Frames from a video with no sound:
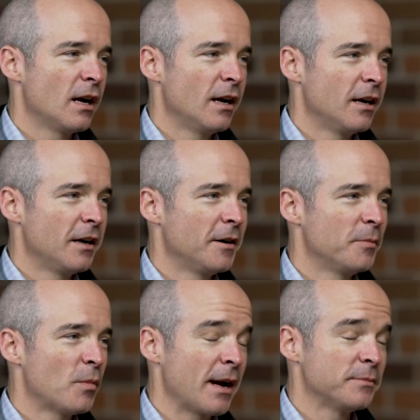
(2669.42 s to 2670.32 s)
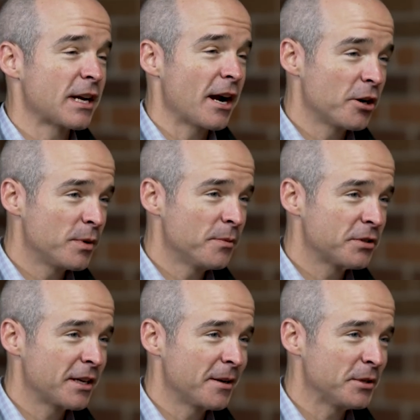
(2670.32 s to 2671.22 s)
I'm tired of
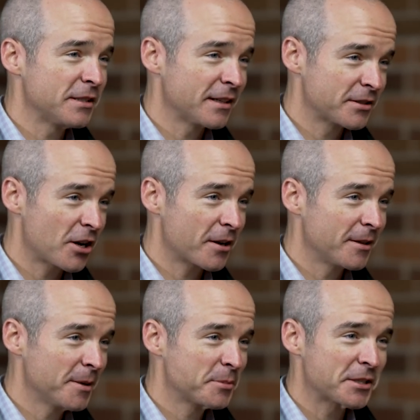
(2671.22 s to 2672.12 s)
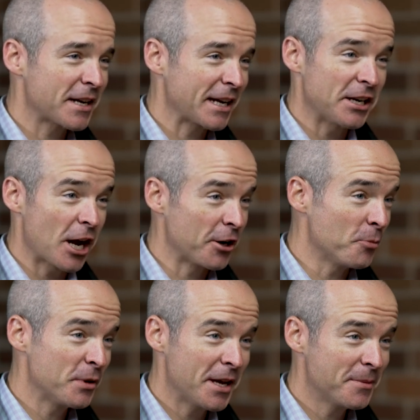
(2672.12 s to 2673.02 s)
people sending me TikTok clips because I cannot
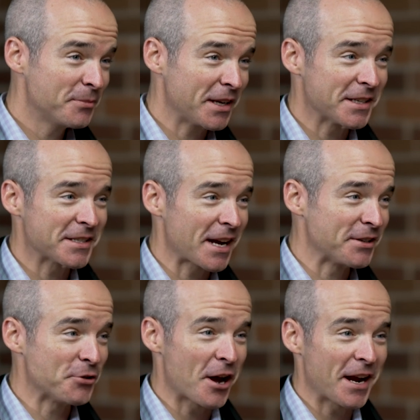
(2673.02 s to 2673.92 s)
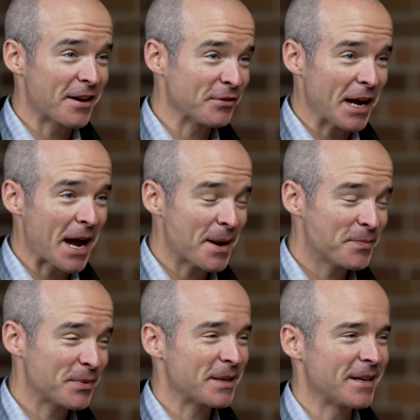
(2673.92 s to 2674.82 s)
open them because I do not have the
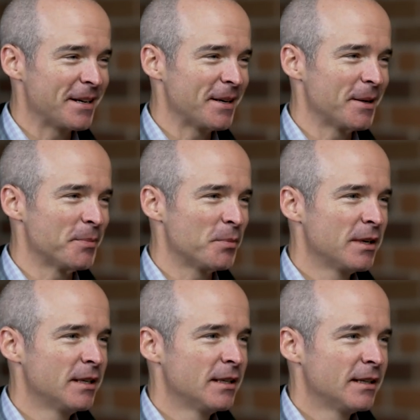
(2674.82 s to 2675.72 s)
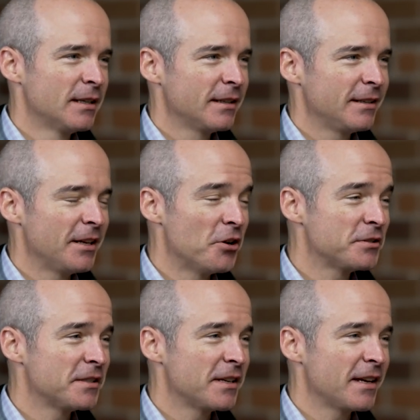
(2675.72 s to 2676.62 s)
app. You know,